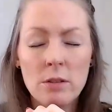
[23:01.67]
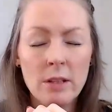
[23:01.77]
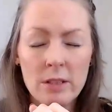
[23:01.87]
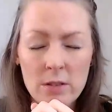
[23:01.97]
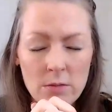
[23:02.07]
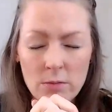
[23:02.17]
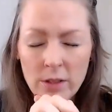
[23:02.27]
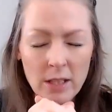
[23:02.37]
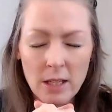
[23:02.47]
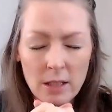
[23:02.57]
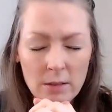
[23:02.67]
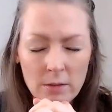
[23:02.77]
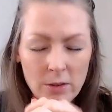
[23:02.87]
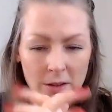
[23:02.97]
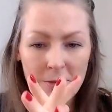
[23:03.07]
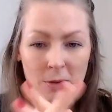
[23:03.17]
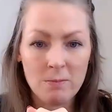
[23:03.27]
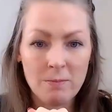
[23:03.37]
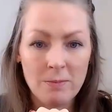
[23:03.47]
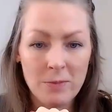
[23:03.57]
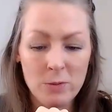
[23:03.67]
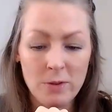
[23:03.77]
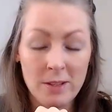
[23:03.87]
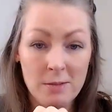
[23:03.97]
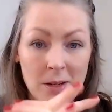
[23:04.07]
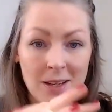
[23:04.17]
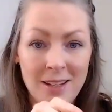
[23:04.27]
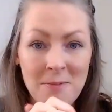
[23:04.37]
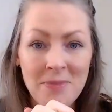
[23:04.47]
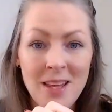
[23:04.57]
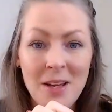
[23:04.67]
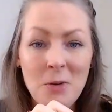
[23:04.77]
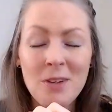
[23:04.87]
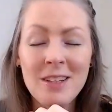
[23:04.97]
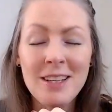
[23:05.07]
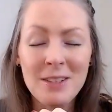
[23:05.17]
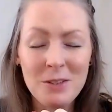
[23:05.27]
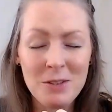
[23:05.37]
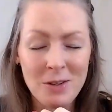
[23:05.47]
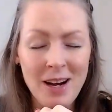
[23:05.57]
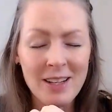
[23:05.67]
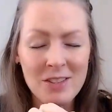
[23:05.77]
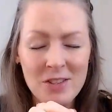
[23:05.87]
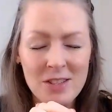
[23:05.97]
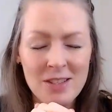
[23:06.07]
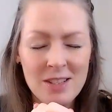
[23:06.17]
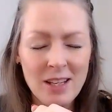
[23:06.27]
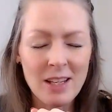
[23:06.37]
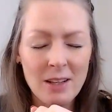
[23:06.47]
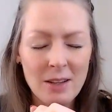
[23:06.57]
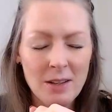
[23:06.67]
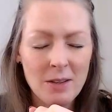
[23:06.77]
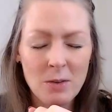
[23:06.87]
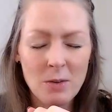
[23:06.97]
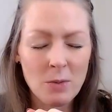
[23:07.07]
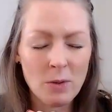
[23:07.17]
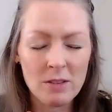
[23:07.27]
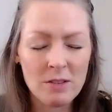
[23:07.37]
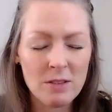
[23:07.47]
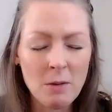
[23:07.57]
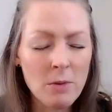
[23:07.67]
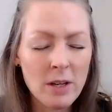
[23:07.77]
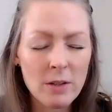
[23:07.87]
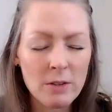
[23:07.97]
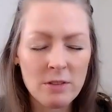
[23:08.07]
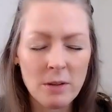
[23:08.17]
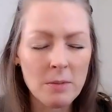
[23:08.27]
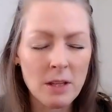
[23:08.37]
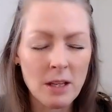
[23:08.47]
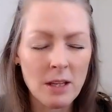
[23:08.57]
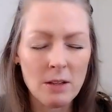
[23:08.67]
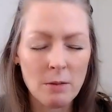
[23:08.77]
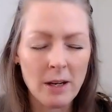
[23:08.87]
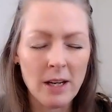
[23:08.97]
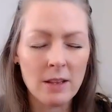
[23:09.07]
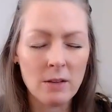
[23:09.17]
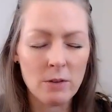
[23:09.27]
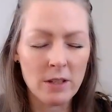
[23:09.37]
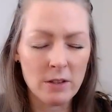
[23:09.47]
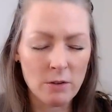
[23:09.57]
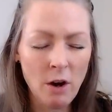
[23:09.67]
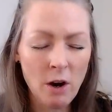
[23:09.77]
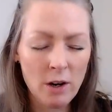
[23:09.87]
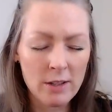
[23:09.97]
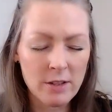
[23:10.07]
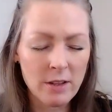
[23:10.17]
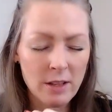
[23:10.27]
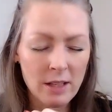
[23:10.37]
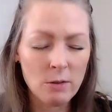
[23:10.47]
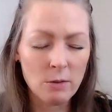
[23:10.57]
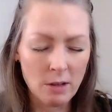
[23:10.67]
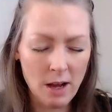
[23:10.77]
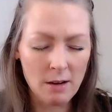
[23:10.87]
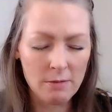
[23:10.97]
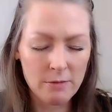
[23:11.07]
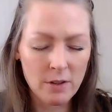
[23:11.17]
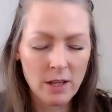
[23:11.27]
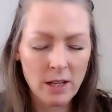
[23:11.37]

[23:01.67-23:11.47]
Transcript: like really, you don't have to do this, but like really close your eyes and just sit with someone or something in your mind or in your heart that you love